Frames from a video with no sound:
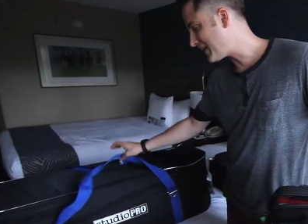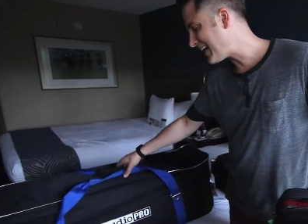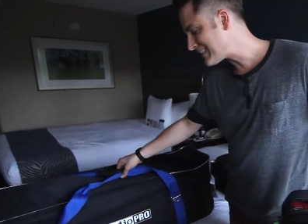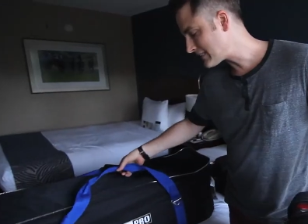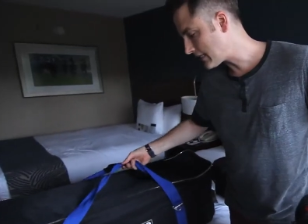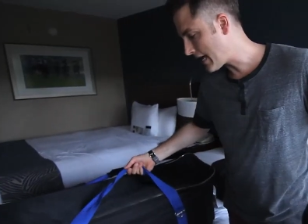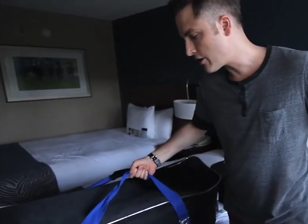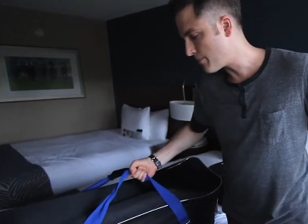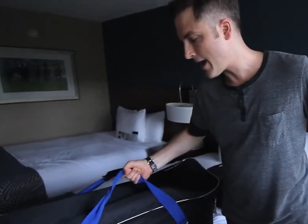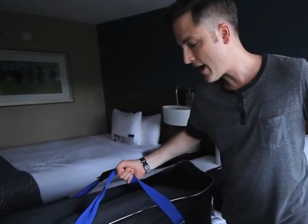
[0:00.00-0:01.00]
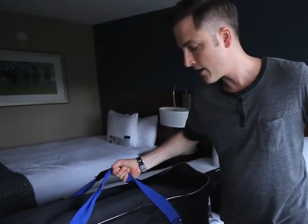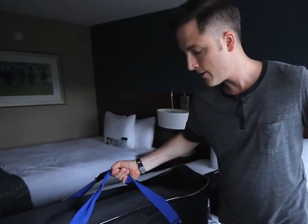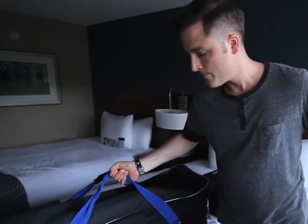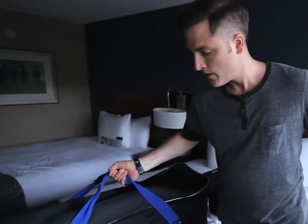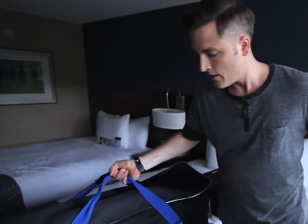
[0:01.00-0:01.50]
because it's a lighter
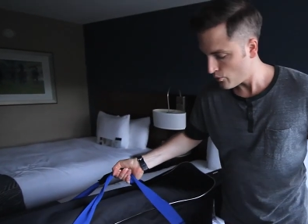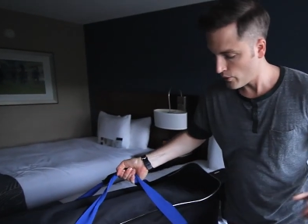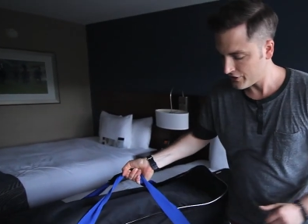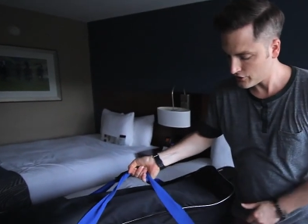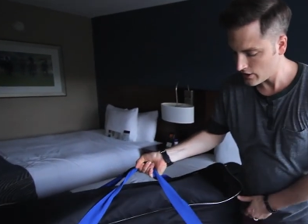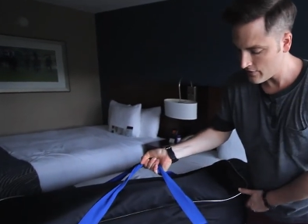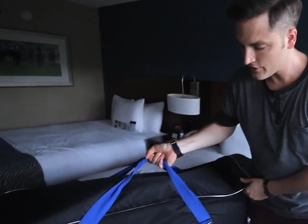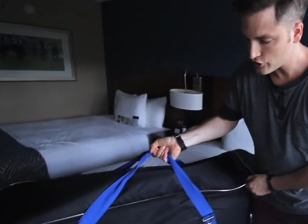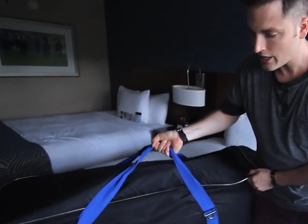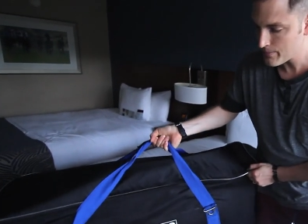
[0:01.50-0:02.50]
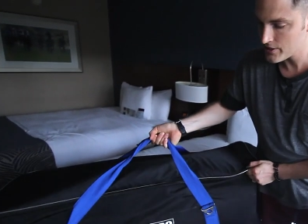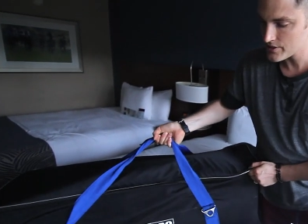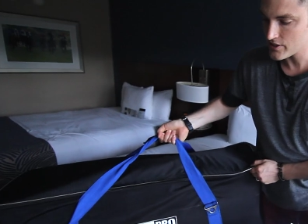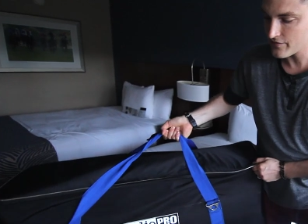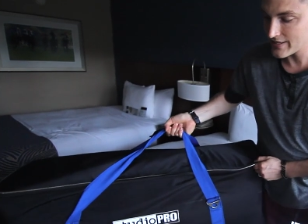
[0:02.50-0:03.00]
bag with even the tripods
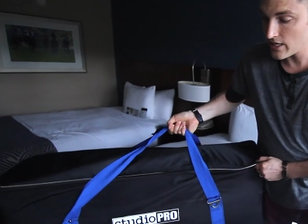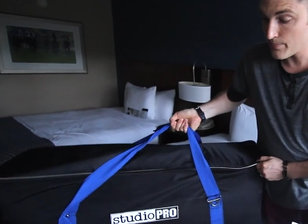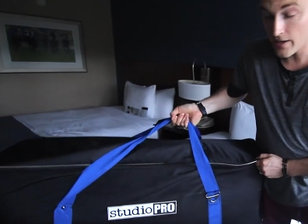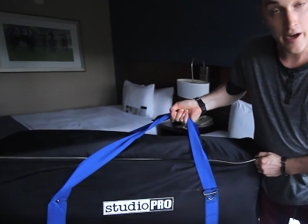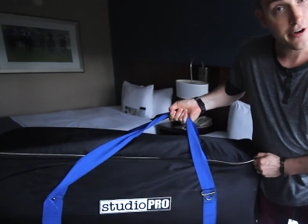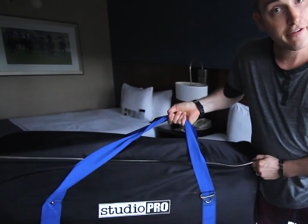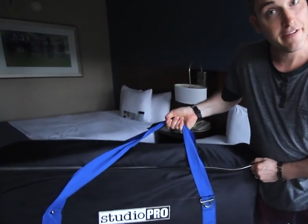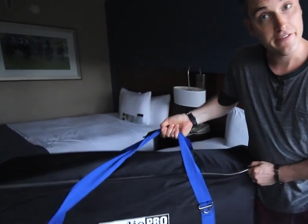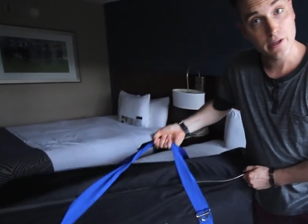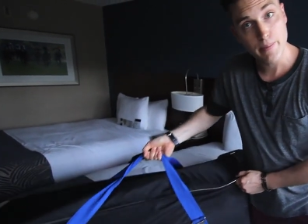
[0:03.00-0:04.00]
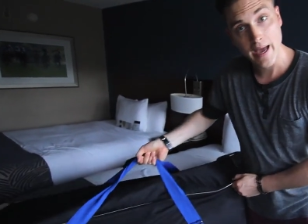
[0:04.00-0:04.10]
and stuff. I keep it under 50